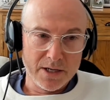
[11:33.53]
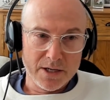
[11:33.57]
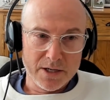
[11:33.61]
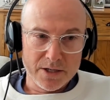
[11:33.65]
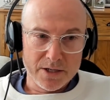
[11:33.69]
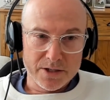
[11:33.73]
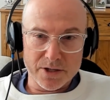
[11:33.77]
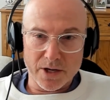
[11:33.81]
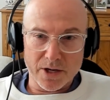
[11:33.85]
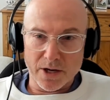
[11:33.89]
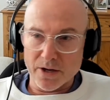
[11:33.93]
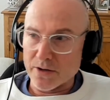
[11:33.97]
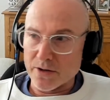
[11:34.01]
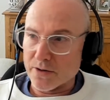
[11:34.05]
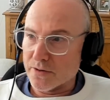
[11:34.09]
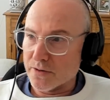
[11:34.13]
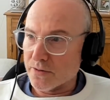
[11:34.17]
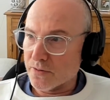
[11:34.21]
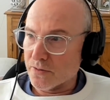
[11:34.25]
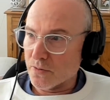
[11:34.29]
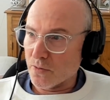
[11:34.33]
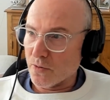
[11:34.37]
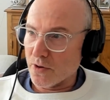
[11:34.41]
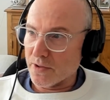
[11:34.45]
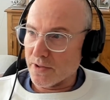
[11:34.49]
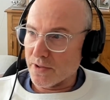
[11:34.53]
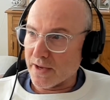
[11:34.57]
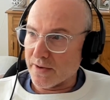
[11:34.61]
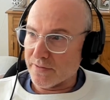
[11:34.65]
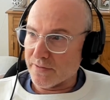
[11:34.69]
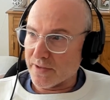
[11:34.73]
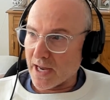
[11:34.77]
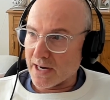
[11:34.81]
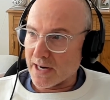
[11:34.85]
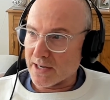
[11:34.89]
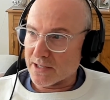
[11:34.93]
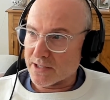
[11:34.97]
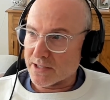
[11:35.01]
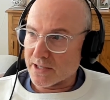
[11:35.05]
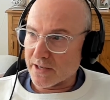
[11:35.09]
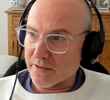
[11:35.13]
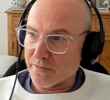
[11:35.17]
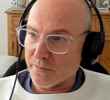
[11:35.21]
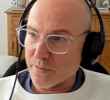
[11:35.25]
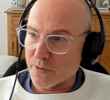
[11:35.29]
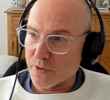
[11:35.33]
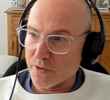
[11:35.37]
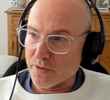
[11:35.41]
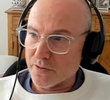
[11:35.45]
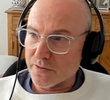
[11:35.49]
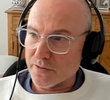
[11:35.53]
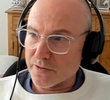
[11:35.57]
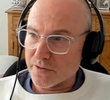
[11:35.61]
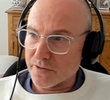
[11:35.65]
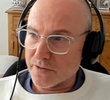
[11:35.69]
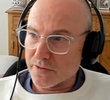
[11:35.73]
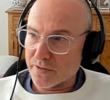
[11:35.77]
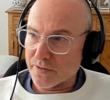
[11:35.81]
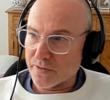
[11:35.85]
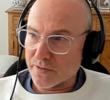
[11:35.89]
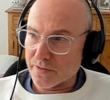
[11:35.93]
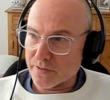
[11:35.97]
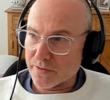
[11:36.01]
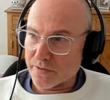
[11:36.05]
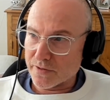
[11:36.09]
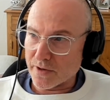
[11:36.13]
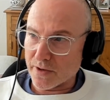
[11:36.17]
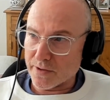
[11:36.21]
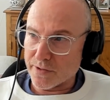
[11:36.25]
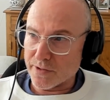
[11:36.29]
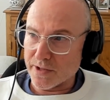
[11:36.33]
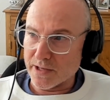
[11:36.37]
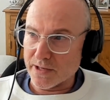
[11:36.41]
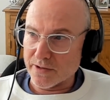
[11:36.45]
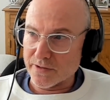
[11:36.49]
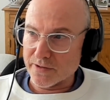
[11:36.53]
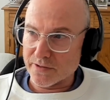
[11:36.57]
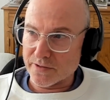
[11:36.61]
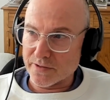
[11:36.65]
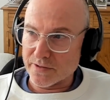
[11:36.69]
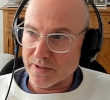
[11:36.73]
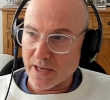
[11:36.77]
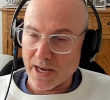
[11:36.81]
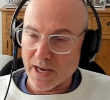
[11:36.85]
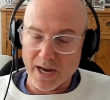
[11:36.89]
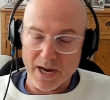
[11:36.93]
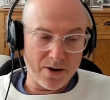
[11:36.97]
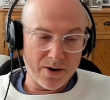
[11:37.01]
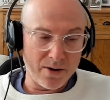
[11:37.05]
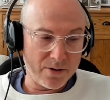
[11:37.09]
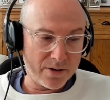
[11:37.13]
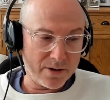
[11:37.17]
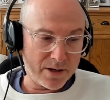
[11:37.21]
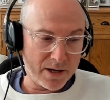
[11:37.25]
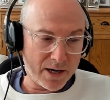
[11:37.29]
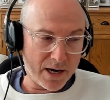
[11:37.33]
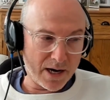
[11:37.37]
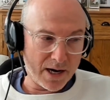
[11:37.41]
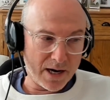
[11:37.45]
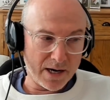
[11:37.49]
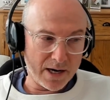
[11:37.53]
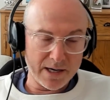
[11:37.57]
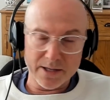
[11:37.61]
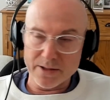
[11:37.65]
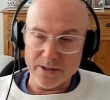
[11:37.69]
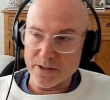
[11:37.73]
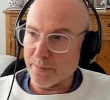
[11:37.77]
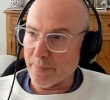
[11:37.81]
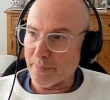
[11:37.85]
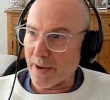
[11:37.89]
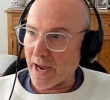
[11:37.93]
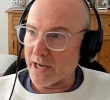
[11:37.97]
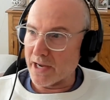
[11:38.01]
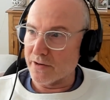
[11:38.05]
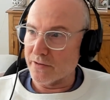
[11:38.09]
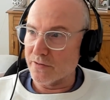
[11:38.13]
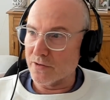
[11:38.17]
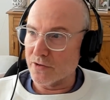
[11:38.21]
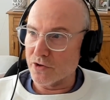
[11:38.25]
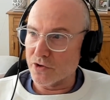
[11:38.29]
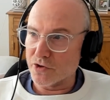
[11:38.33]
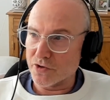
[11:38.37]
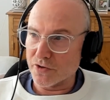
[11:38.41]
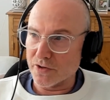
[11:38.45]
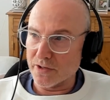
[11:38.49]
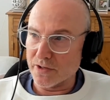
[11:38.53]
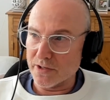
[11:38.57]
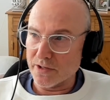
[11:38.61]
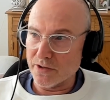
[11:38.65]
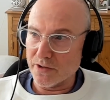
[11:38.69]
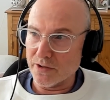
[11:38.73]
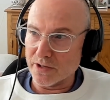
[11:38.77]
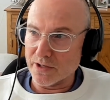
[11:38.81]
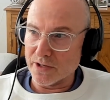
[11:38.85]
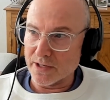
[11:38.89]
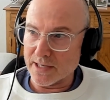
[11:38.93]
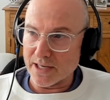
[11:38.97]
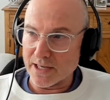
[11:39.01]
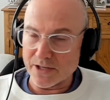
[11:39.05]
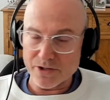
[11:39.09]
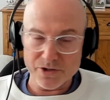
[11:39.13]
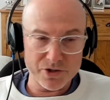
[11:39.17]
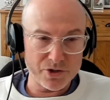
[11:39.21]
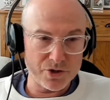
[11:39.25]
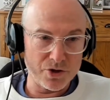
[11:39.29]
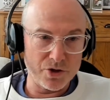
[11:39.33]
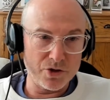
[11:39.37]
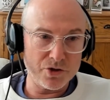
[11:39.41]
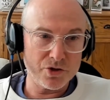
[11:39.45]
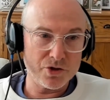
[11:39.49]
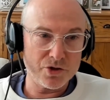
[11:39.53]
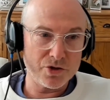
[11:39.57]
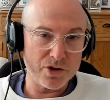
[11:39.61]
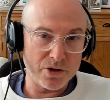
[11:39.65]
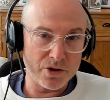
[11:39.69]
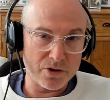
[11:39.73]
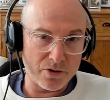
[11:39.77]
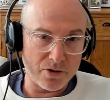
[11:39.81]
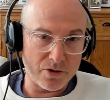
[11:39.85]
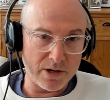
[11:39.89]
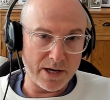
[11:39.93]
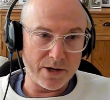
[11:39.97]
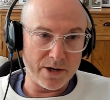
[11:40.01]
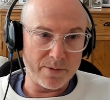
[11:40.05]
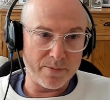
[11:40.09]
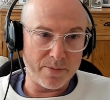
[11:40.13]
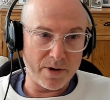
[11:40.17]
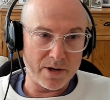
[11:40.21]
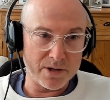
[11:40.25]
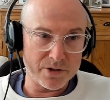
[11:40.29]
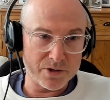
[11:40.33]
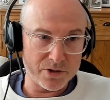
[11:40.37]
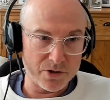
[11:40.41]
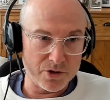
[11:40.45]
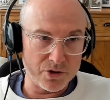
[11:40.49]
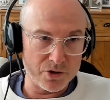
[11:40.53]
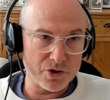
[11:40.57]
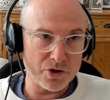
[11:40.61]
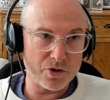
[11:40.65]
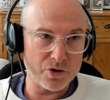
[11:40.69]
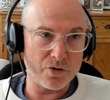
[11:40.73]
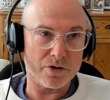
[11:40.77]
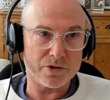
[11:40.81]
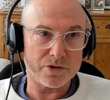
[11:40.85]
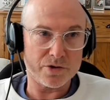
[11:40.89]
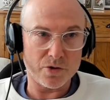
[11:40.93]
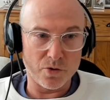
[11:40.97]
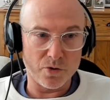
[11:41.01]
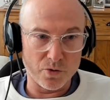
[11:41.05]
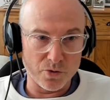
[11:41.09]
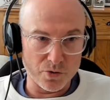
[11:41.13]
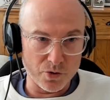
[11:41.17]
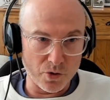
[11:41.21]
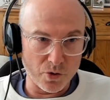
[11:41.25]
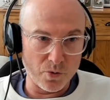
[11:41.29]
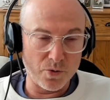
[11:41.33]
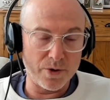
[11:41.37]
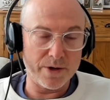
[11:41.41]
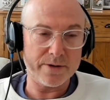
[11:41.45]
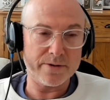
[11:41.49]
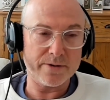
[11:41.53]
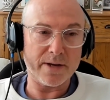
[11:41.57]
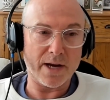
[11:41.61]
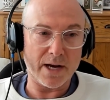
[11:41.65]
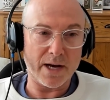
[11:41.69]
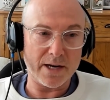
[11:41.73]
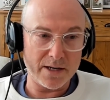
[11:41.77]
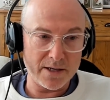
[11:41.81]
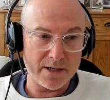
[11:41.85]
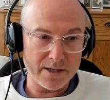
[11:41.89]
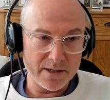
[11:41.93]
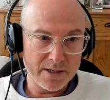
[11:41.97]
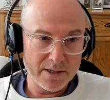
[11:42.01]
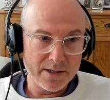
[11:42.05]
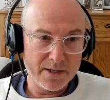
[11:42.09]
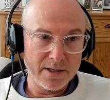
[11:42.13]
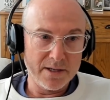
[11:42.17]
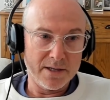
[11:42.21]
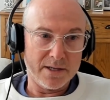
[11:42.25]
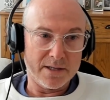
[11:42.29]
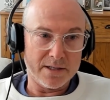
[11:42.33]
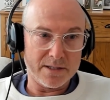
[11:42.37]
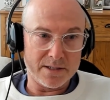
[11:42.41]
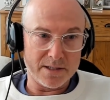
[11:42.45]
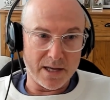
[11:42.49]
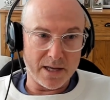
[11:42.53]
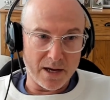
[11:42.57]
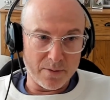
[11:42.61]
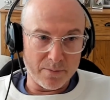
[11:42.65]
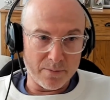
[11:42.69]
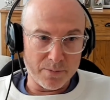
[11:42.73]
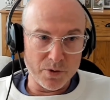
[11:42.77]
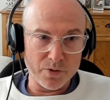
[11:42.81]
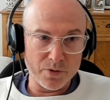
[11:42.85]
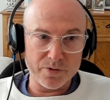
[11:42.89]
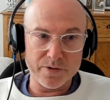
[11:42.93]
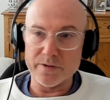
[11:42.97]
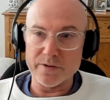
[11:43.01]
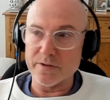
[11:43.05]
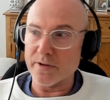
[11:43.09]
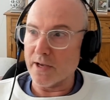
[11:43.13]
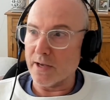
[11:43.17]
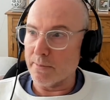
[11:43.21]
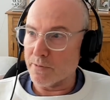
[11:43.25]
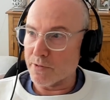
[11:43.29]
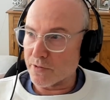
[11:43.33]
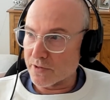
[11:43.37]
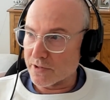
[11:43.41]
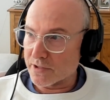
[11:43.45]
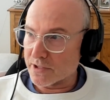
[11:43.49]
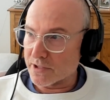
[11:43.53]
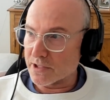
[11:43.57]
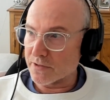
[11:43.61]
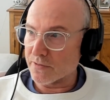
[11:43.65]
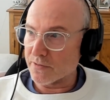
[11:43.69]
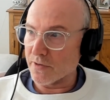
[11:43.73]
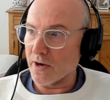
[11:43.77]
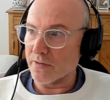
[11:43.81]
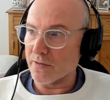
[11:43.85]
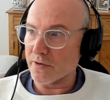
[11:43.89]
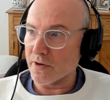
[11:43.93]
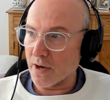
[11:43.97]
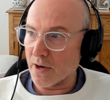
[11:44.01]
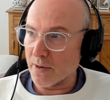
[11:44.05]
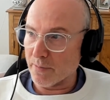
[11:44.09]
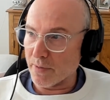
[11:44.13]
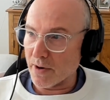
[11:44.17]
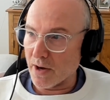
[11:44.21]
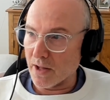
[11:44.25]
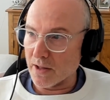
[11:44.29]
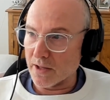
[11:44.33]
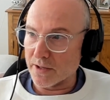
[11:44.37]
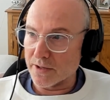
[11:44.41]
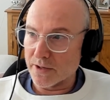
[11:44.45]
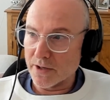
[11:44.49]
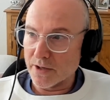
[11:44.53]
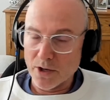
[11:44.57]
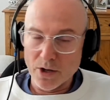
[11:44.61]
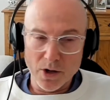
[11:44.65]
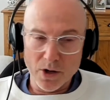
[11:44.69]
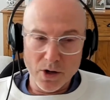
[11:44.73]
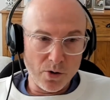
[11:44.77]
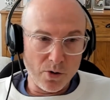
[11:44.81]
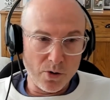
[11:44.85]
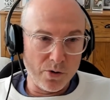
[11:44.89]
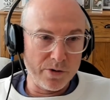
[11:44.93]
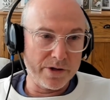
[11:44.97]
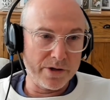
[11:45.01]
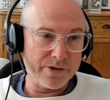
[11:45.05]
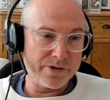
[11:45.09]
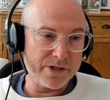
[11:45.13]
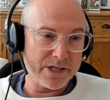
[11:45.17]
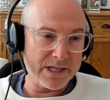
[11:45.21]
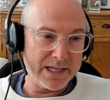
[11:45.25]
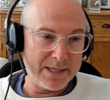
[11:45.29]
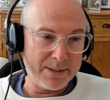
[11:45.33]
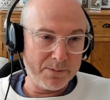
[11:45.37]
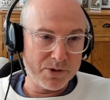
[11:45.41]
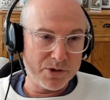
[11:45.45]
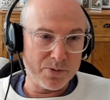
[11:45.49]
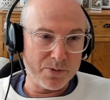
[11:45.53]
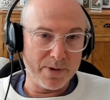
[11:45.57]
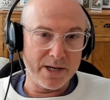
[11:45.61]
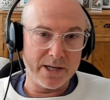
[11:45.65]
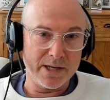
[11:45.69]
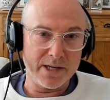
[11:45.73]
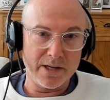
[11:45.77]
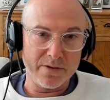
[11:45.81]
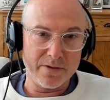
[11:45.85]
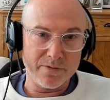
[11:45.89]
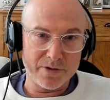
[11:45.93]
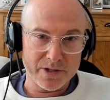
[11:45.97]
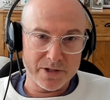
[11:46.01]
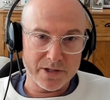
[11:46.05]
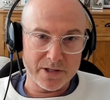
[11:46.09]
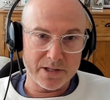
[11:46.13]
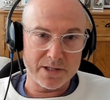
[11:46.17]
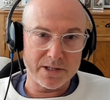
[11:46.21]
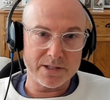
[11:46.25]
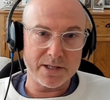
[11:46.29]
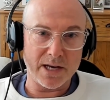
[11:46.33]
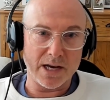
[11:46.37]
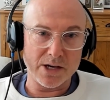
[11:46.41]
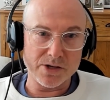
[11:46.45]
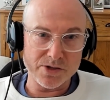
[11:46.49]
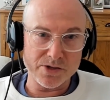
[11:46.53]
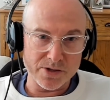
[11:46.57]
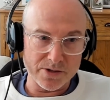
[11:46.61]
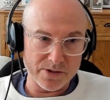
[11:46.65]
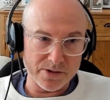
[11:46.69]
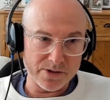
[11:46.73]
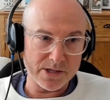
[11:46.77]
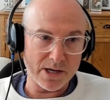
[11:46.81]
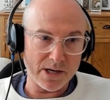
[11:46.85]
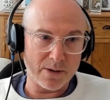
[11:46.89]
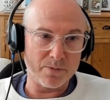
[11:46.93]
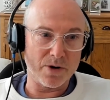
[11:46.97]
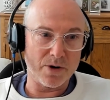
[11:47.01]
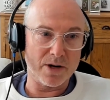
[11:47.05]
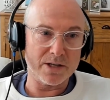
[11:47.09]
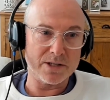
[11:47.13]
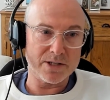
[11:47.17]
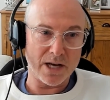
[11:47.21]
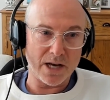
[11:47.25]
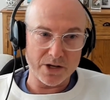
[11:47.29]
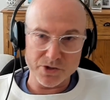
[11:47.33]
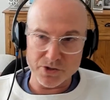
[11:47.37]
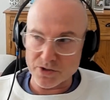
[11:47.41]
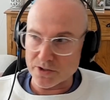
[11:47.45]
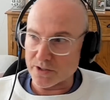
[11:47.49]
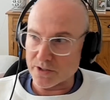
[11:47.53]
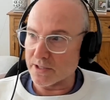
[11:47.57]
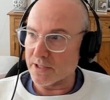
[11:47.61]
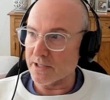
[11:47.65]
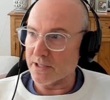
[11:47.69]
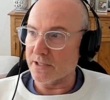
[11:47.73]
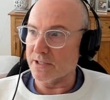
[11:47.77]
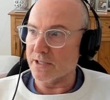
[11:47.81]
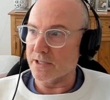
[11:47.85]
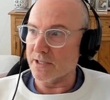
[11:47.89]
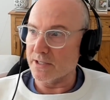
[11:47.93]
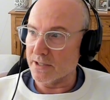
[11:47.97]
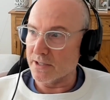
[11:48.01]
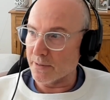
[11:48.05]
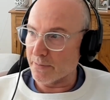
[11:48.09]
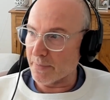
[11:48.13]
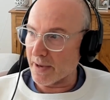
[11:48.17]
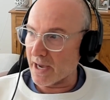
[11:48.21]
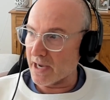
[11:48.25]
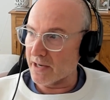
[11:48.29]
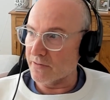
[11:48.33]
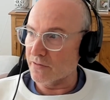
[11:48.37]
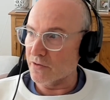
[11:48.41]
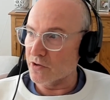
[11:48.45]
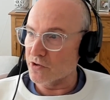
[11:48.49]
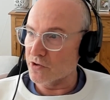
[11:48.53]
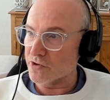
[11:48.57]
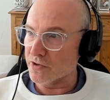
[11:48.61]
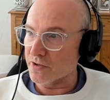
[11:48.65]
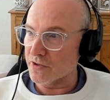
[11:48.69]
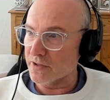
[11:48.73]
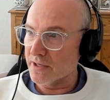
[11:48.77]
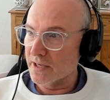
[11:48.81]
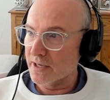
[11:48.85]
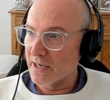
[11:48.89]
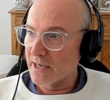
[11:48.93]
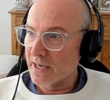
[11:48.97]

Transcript: So what they've done is they've moved. So things now in the paid version, you can get enterprise search across all your work data is now built into M365 Copilot. All the Teams meeting facilitation, summarization is in the paid version,